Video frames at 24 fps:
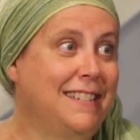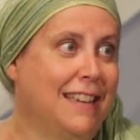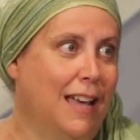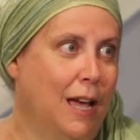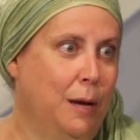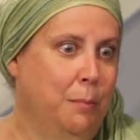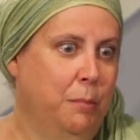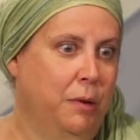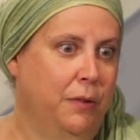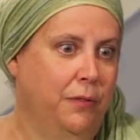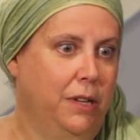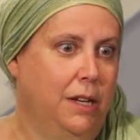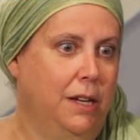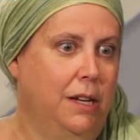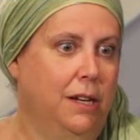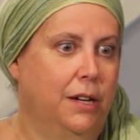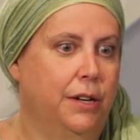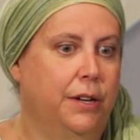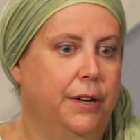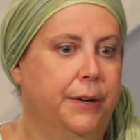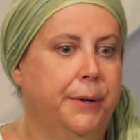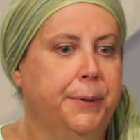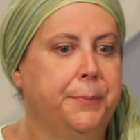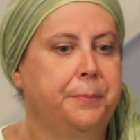time of
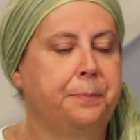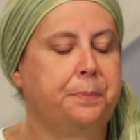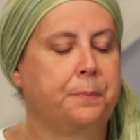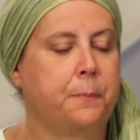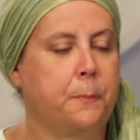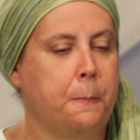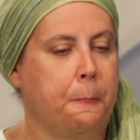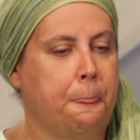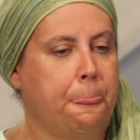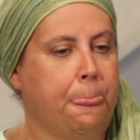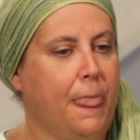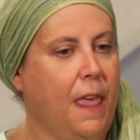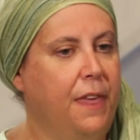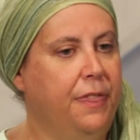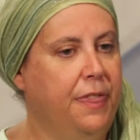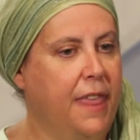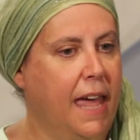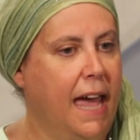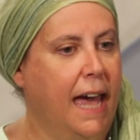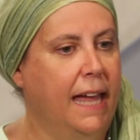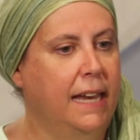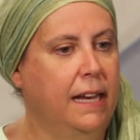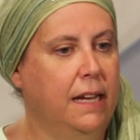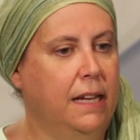year
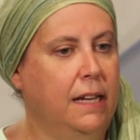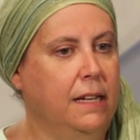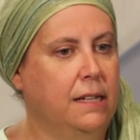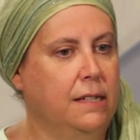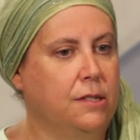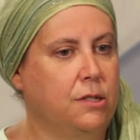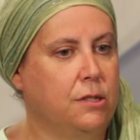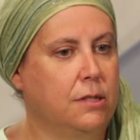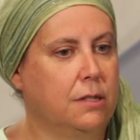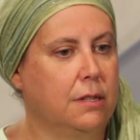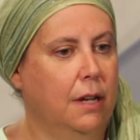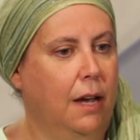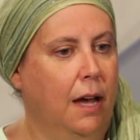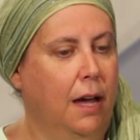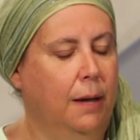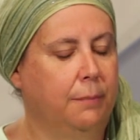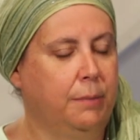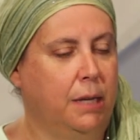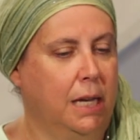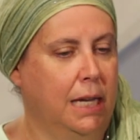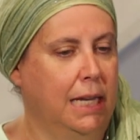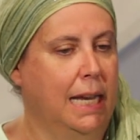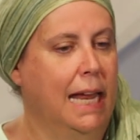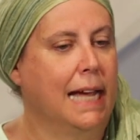that is
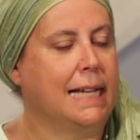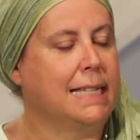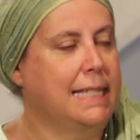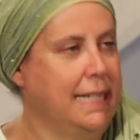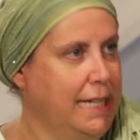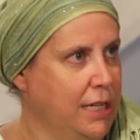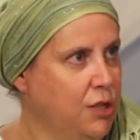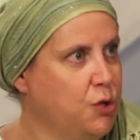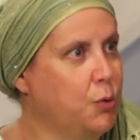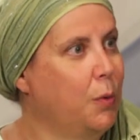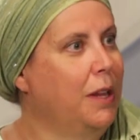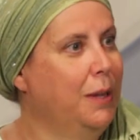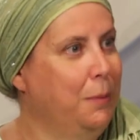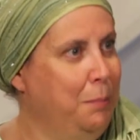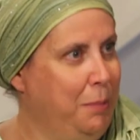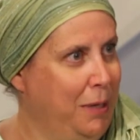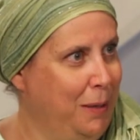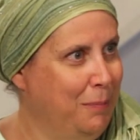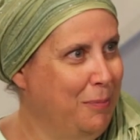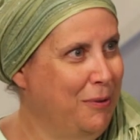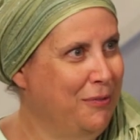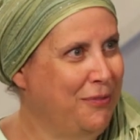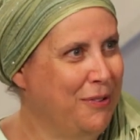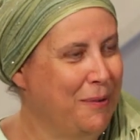connects Israel and
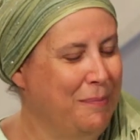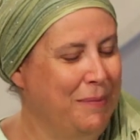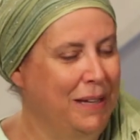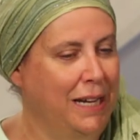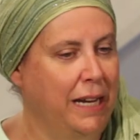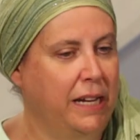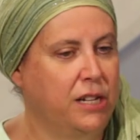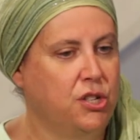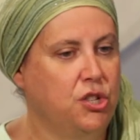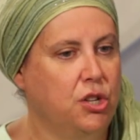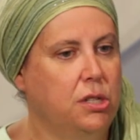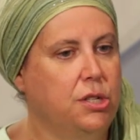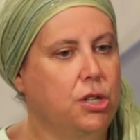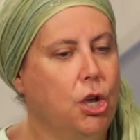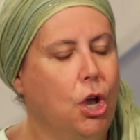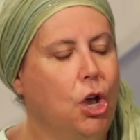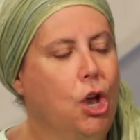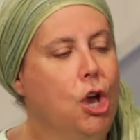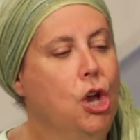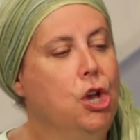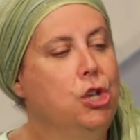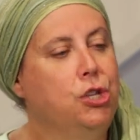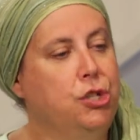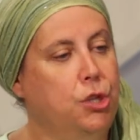people from the nations.
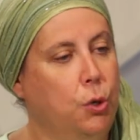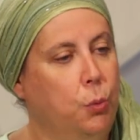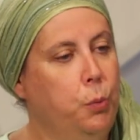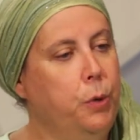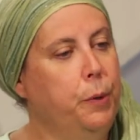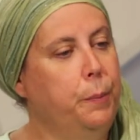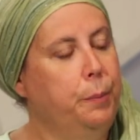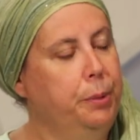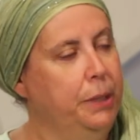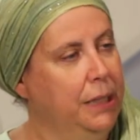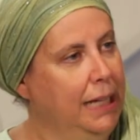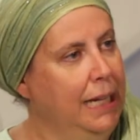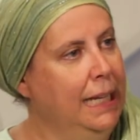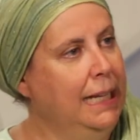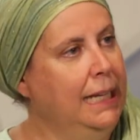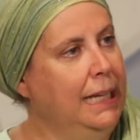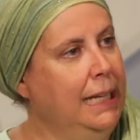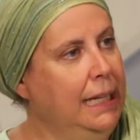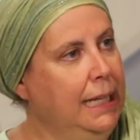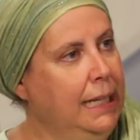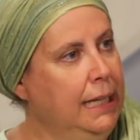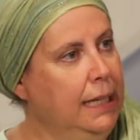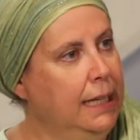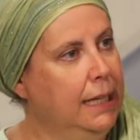So we're
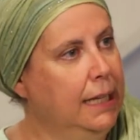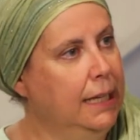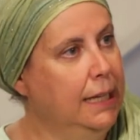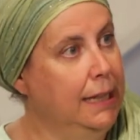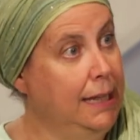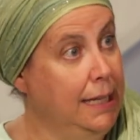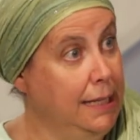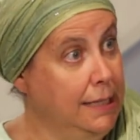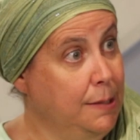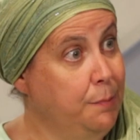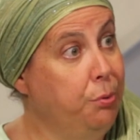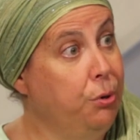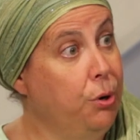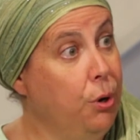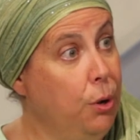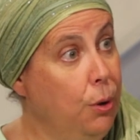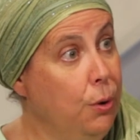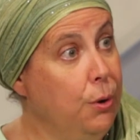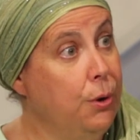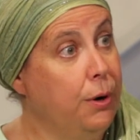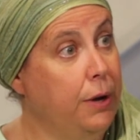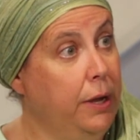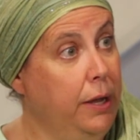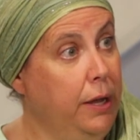planning these
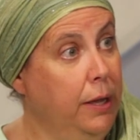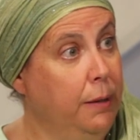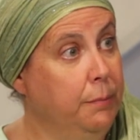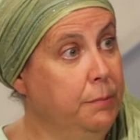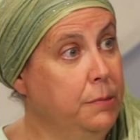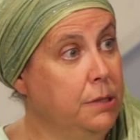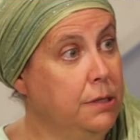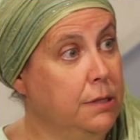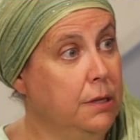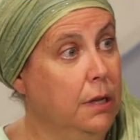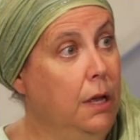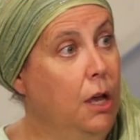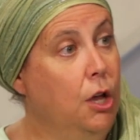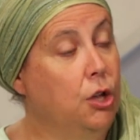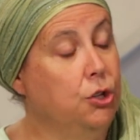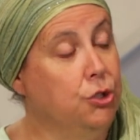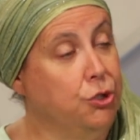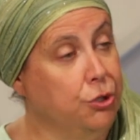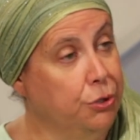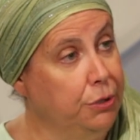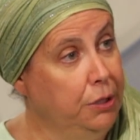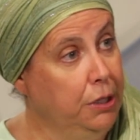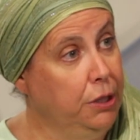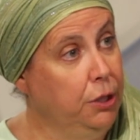programs
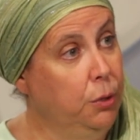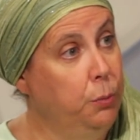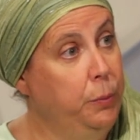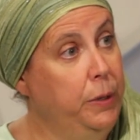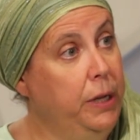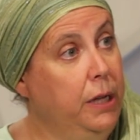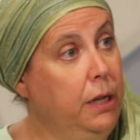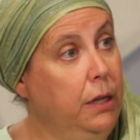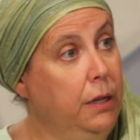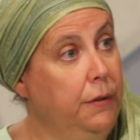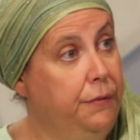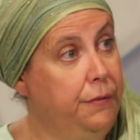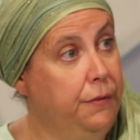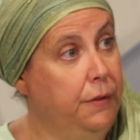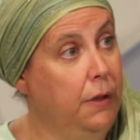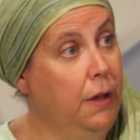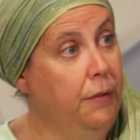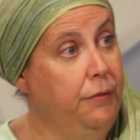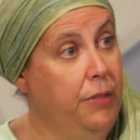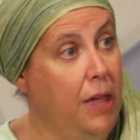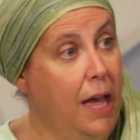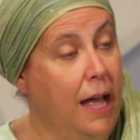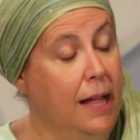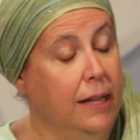during the week
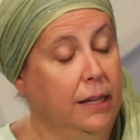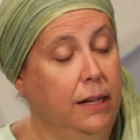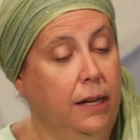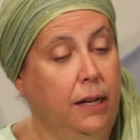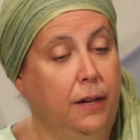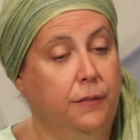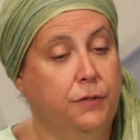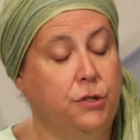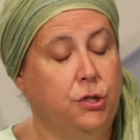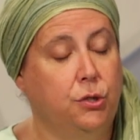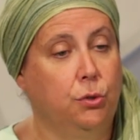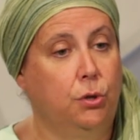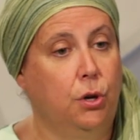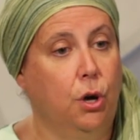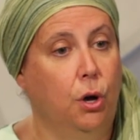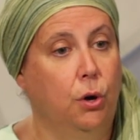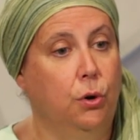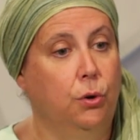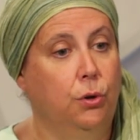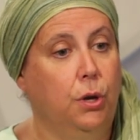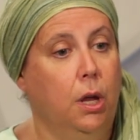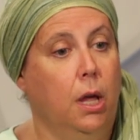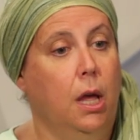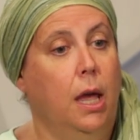of the holiday of
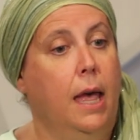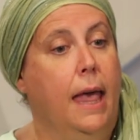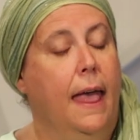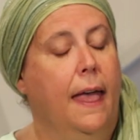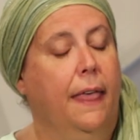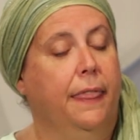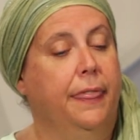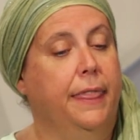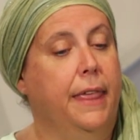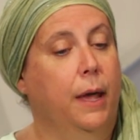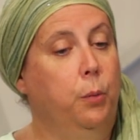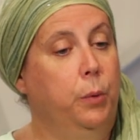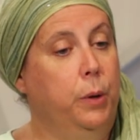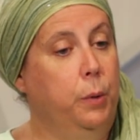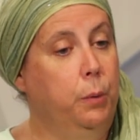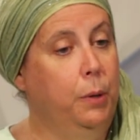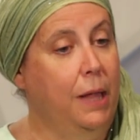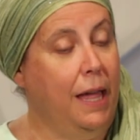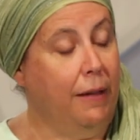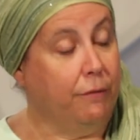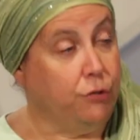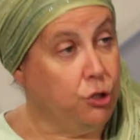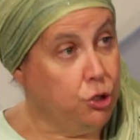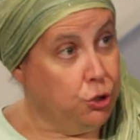Sukkot that we
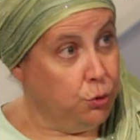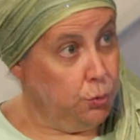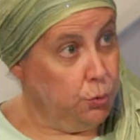will have